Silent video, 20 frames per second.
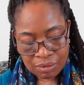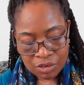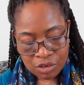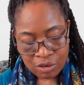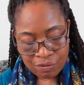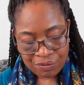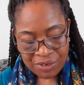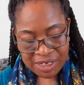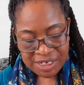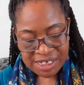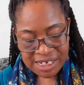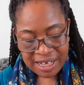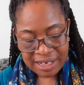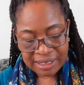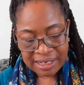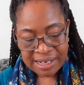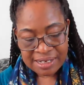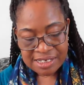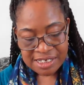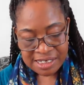So verse
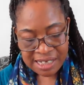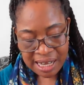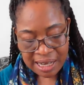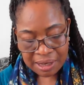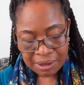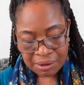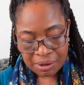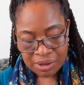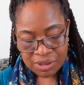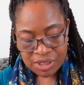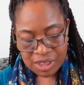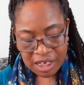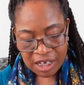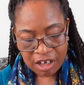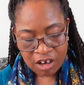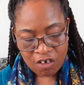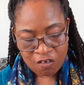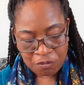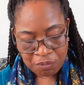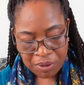8, and Cyrus,
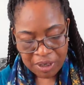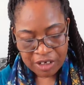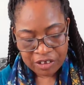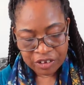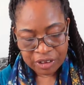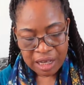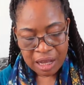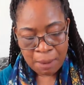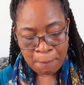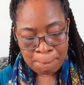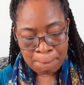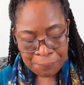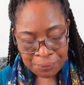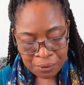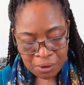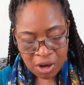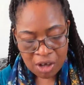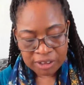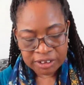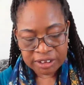king of Persia,
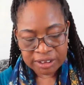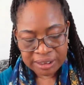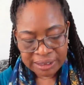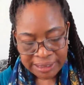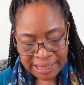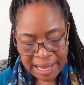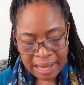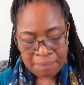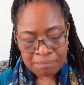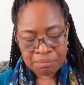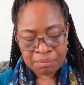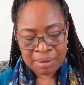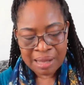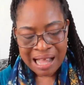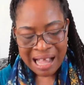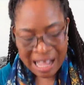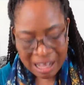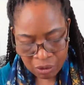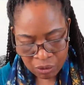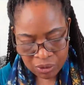brought them
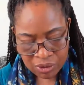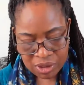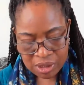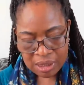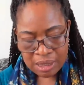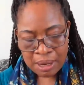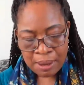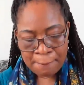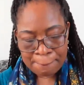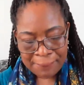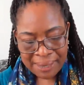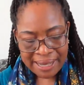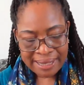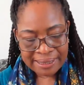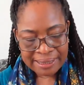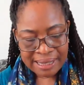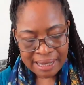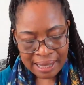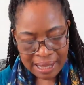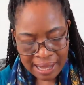out by
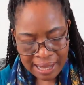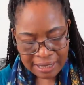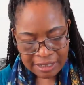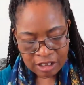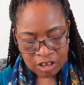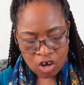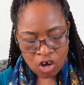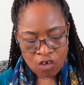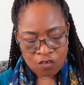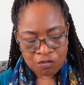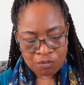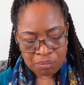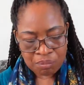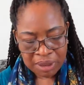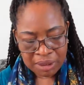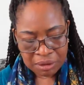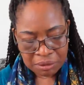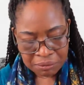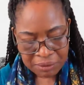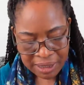the hand of
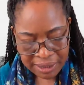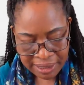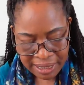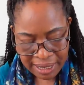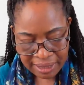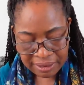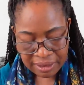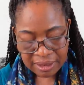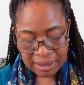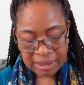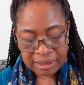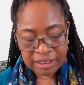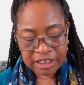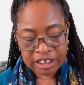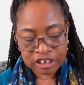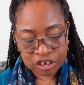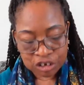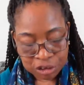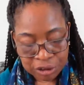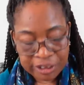Mithridates,
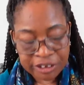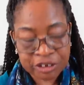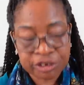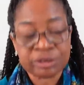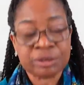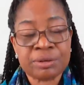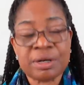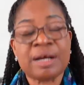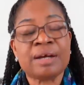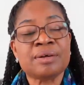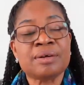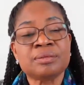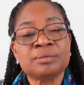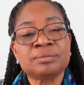the treasurer.